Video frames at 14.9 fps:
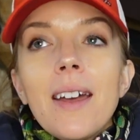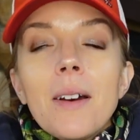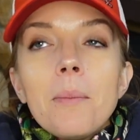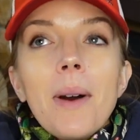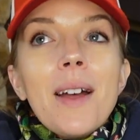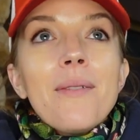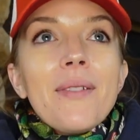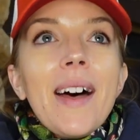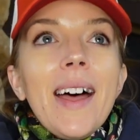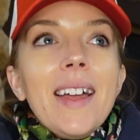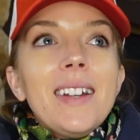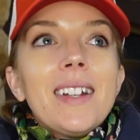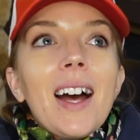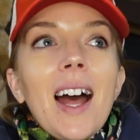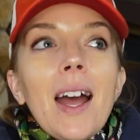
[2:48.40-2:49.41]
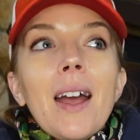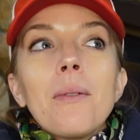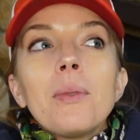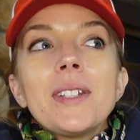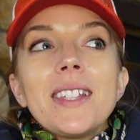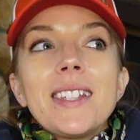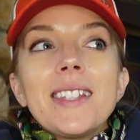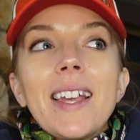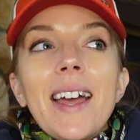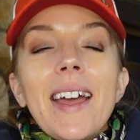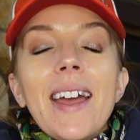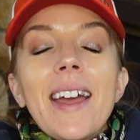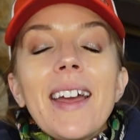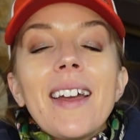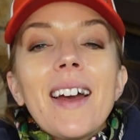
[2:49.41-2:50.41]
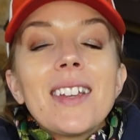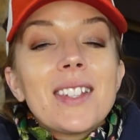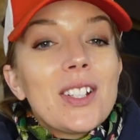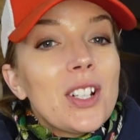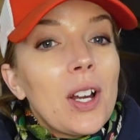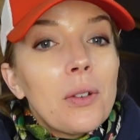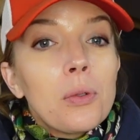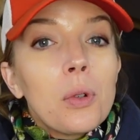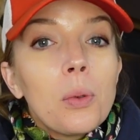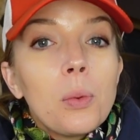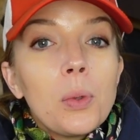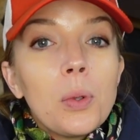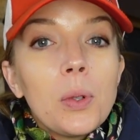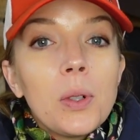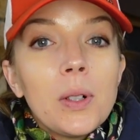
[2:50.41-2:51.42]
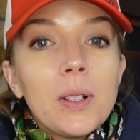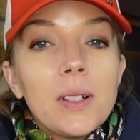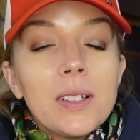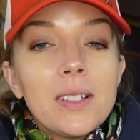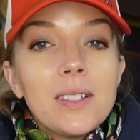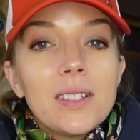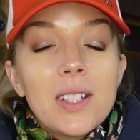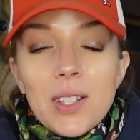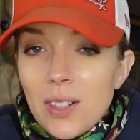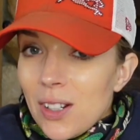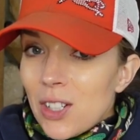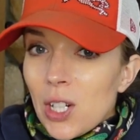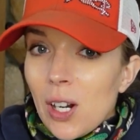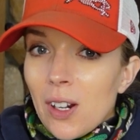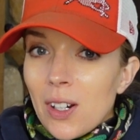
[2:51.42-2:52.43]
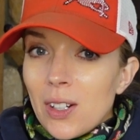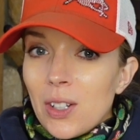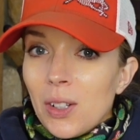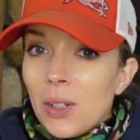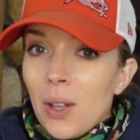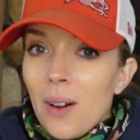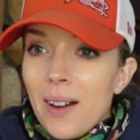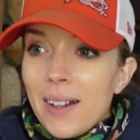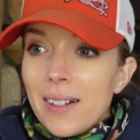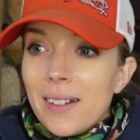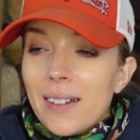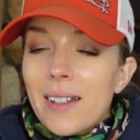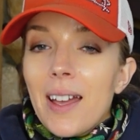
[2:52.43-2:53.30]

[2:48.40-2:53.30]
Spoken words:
My vet, I would say as a general rule, does not charge a lot,